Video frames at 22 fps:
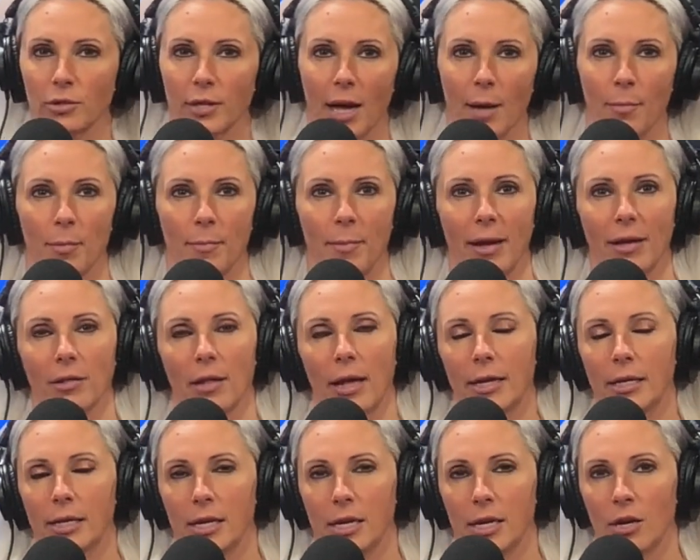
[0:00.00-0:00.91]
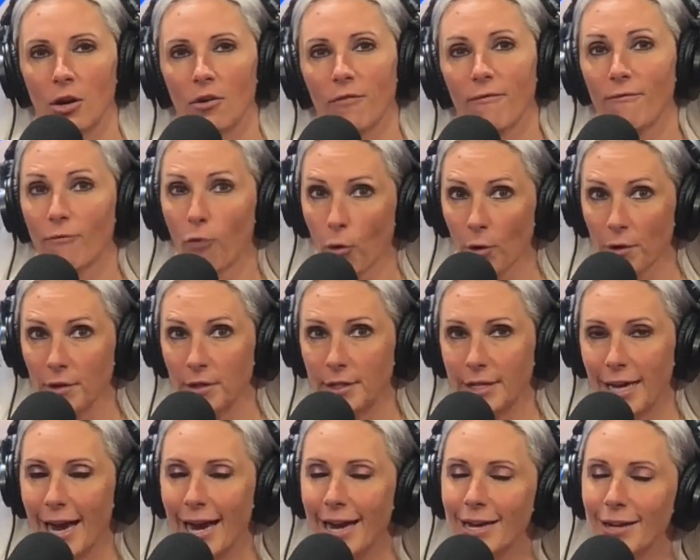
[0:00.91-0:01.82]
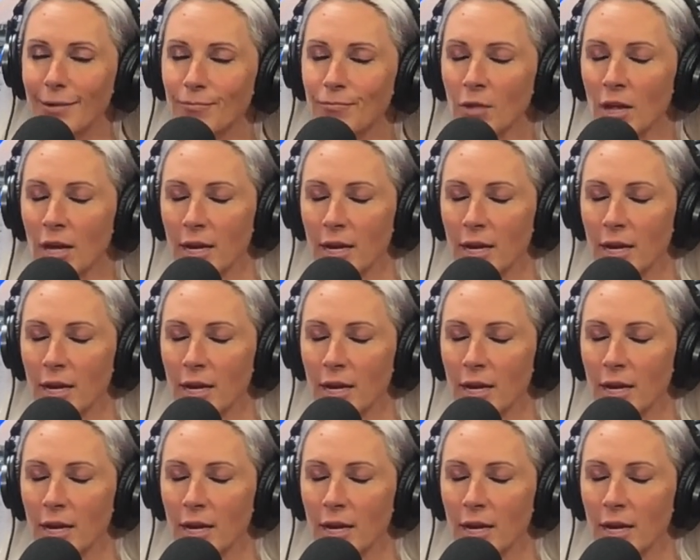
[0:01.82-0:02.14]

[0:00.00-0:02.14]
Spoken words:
Tampa Bay Lightning here for the day.